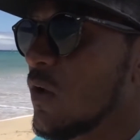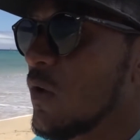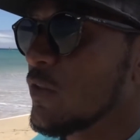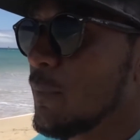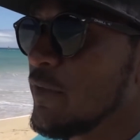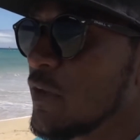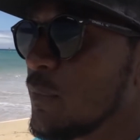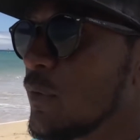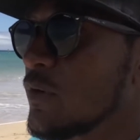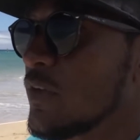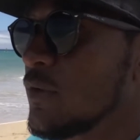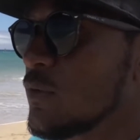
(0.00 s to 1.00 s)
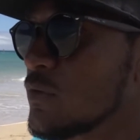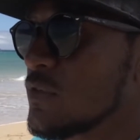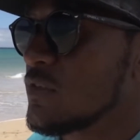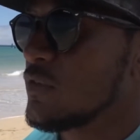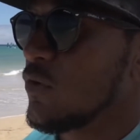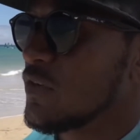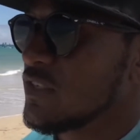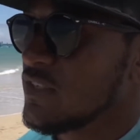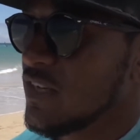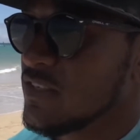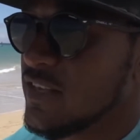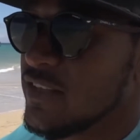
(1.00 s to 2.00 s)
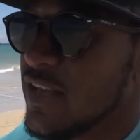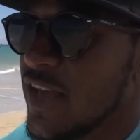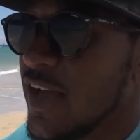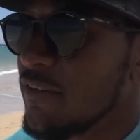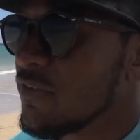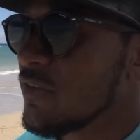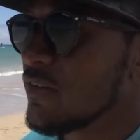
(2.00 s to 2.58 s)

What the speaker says: On the medium board I use 36 and a half.